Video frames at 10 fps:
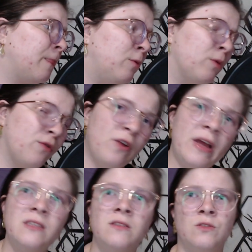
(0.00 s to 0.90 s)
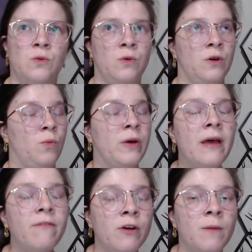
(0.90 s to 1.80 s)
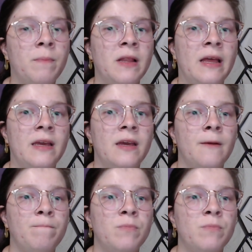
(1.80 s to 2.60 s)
we were friends, or whatever, but like